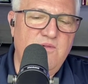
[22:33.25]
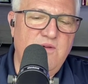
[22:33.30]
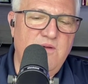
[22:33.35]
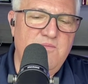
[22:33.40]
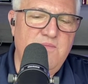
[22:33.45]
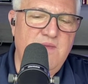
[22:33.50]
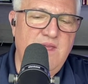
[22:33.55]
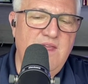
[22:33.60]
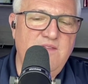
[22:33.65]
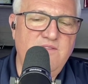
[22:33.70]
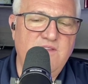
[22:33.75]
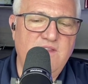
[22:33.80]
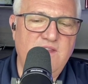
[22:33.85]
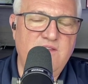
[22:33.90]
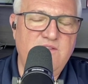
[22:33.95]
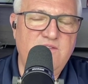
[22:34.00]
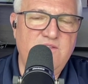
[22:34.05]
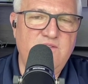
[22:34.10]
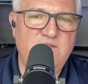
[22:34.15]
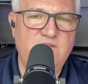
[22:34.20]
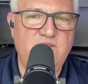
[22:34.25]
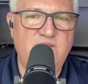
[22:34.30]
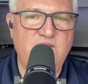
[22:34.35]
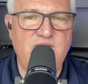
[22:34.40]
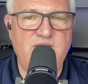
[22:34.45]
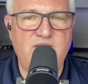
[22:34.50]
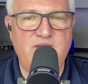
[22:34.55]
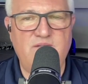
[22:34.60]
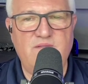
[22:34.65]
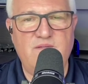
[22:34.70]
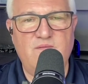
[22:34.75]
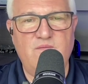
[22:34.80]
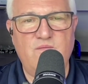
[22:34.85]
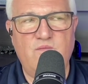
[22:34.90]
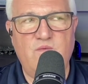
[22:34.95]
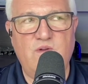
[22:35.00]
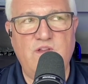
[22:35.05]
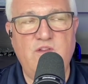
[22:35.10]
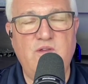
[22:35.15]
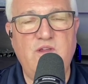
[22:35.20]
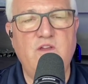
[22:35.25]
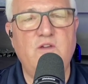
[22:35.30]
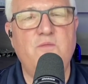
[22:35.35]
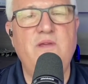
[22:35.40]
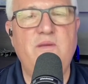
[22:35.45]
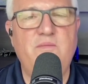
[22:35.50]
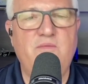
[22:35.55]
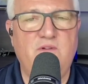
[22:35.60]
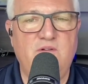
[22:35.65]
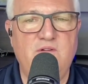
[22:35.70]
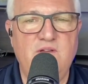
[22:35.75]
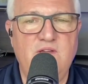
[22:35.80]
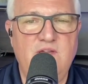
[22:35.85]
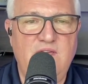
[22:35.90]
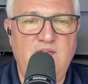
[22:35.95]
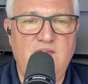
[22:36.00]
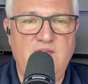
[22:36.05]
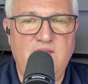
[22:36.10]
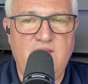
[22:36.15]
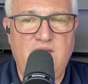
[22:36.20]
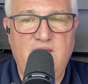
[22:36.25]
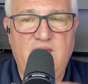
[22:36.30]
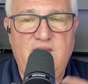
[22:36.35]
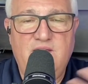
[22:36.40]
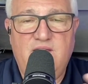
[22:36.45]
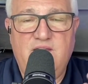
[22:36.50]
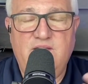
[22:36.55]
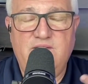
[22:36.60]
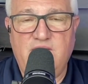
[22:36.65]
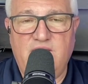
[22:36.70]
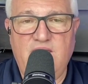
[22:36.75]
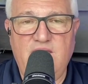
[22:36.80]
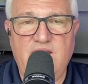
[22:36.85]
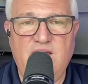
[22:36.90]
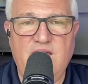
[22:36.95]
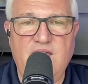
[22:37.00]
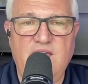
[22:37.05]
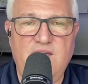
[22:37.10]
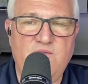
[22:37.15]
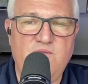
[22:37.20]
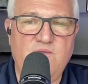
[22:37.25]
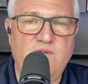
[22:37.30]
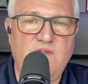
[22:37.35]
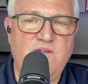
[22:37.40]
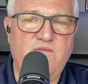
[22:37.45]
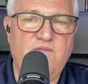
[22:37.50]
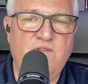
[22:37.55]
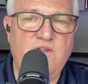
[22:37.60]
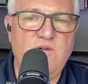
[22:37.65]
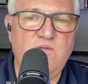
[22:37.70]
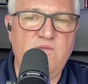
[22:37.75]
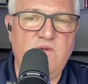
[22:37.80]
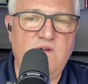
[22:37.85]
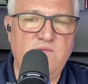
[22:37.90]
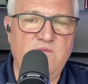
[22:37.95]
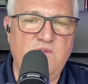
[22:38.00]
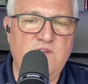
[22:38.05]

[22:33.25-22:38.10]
amazing is when you hear people, because again, I haven't really flown one.